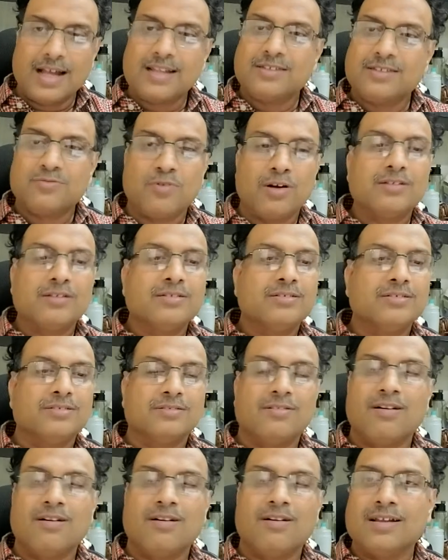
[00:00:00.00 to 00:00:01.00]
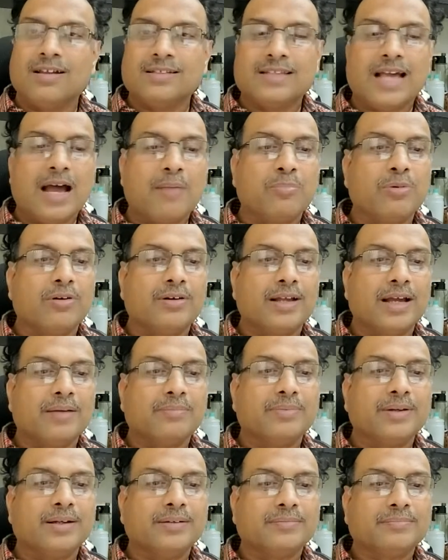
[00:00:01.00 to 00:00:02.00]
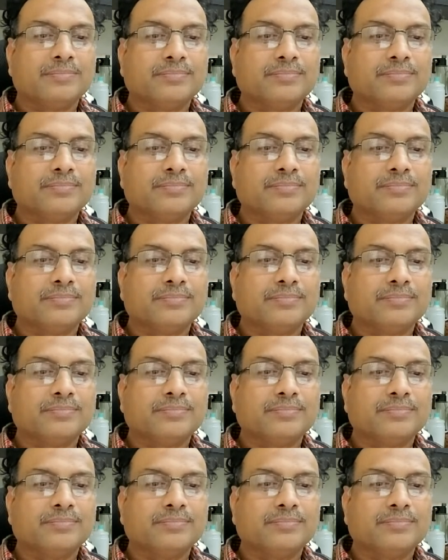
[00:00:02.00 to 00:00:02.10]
what we call as haplotype. Yeah.